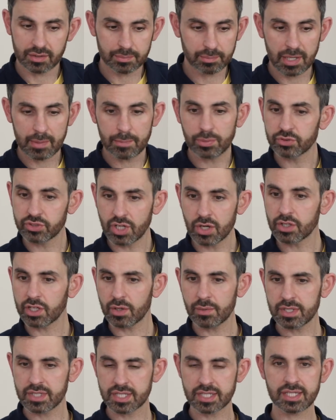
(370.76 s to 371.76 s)
people don't
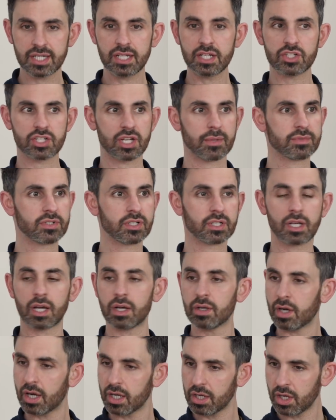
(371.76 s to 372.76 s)
go into dealerships and
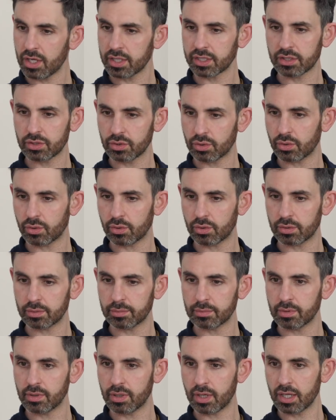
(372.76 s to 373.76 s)
go, I like
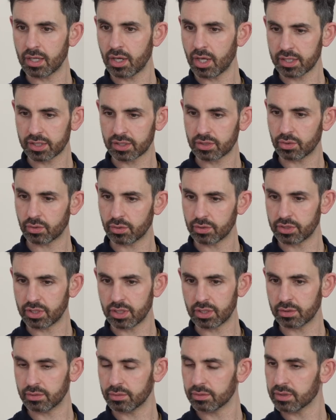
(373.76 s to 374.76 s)
your
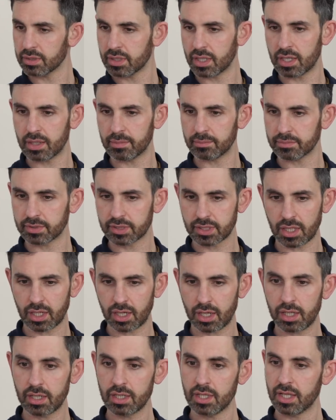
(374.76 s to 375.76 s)
new
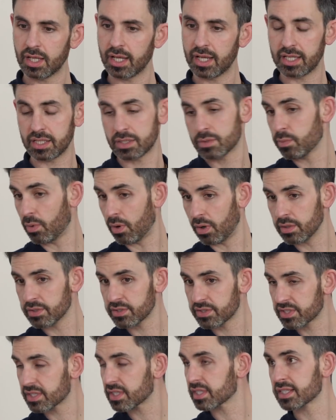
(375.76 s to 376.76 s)
car. It's what,
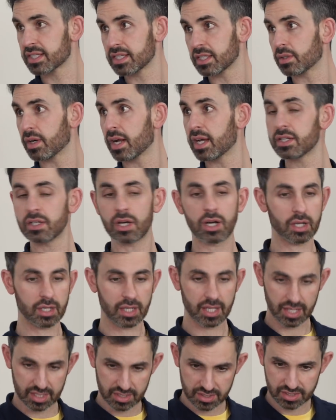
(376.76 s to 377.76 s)
60 grand?
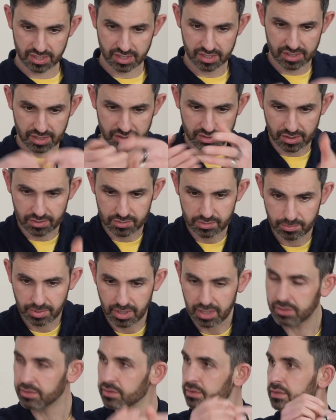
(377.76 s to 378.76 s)
Here's
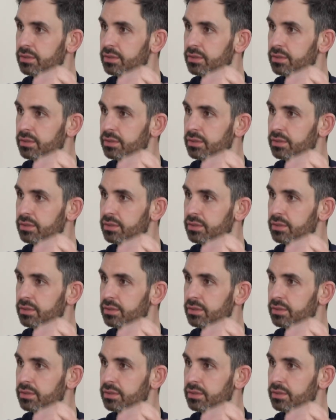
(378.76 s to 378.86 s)
£60,000.